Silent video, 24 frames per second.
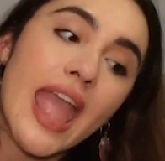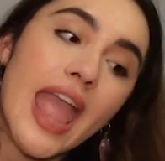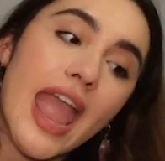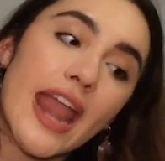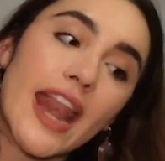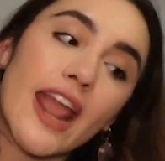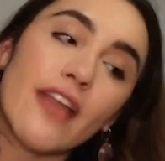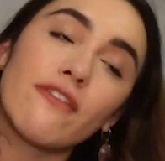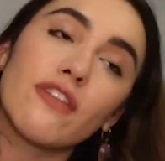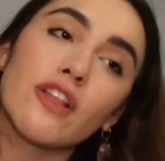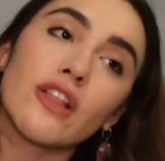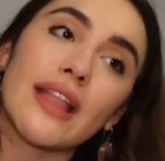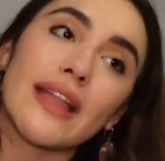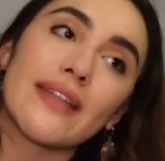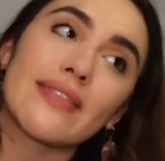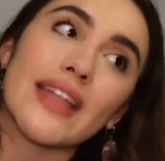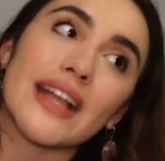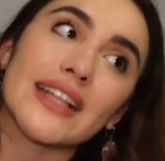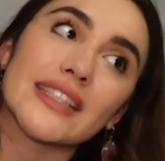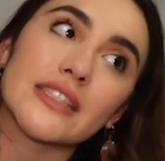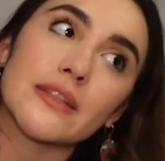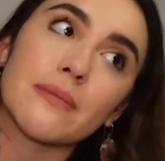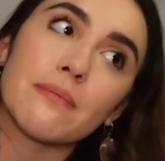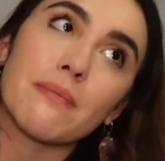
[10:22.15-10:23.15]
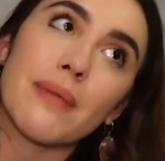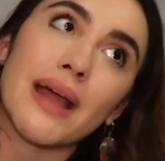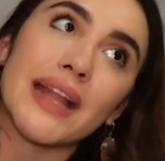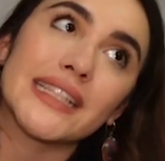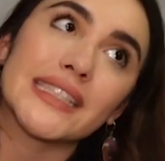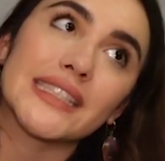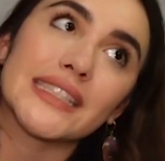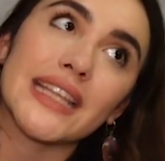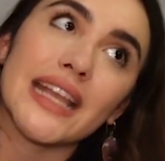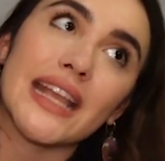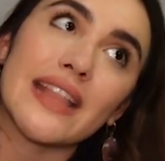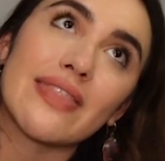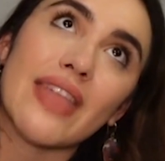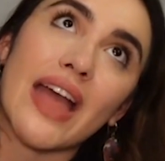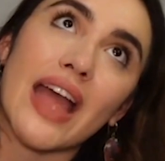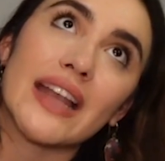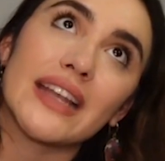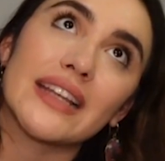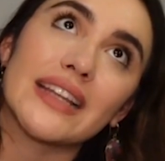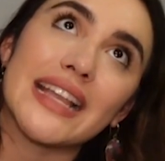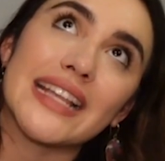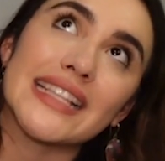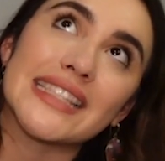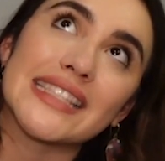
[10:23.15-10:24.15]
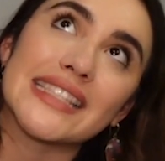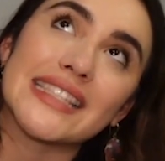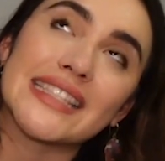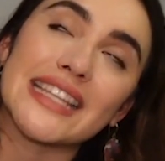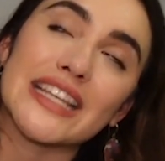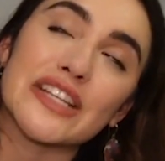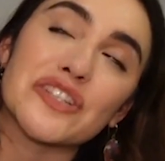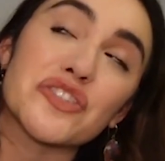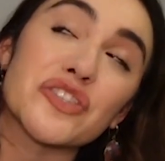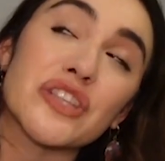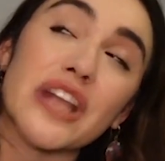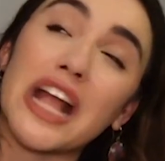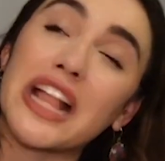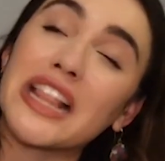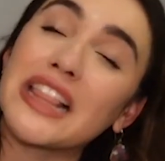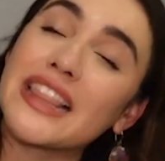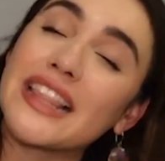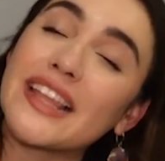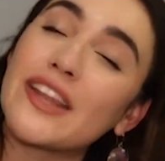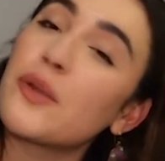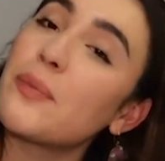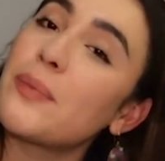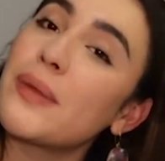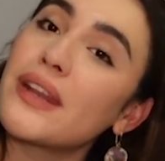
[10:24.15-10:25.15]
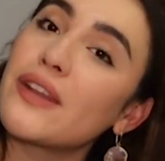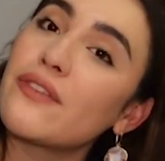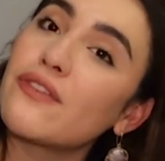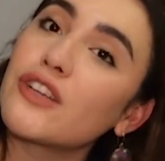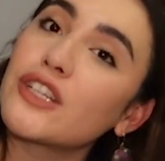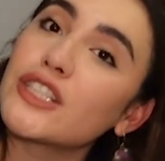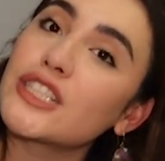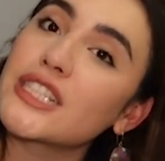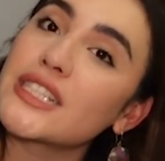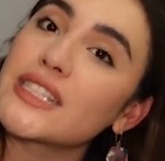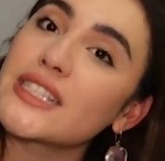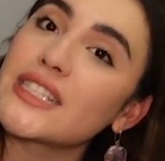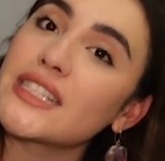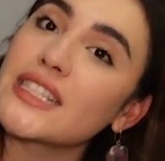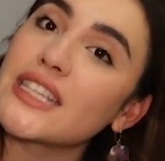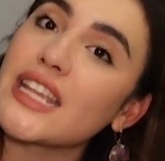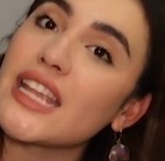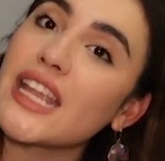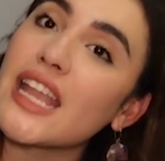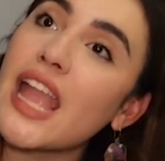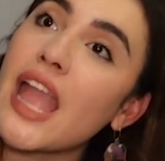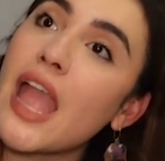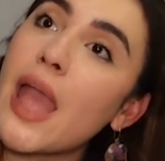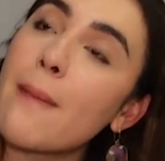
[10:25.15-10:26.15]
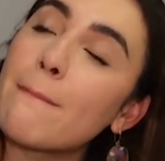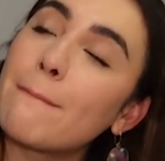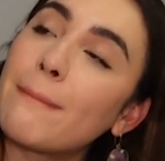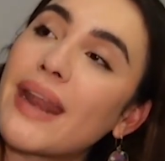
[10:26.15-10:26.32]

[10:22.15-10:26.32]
And I feel like that's a mindset that instills a little bit of urgency,